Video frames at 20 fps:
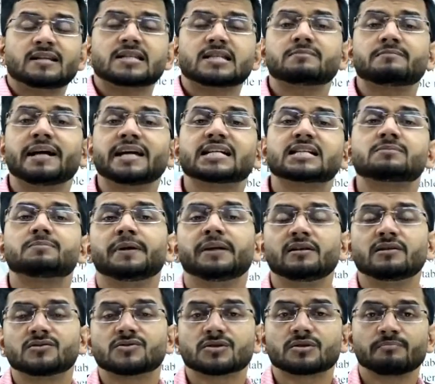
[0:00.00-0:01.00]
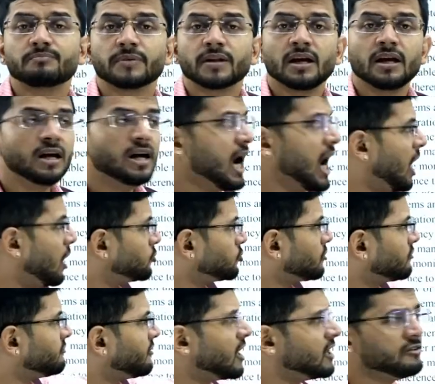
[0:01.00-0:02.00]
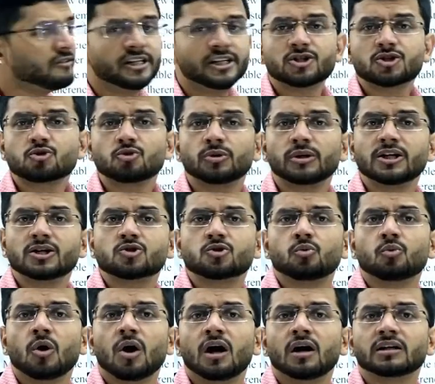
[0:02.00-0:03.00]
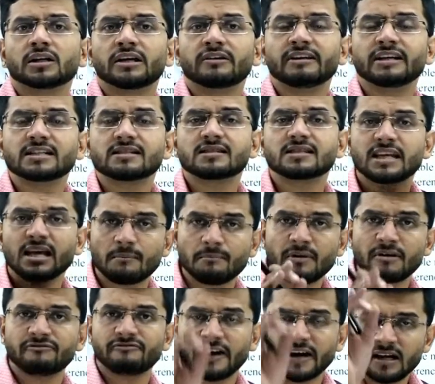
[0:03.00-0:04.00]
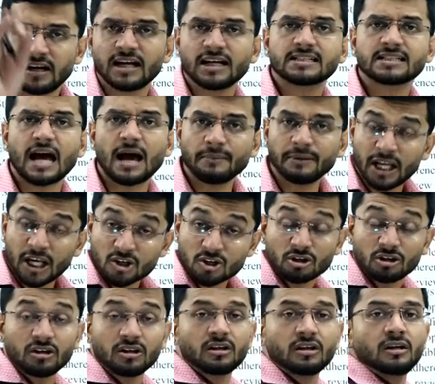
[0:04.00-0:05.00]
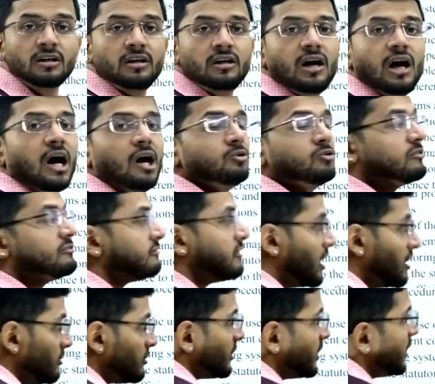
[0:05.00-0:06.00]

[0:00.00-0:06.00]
and this is my experience. Out of 100 students who are giving CMA final examination, out of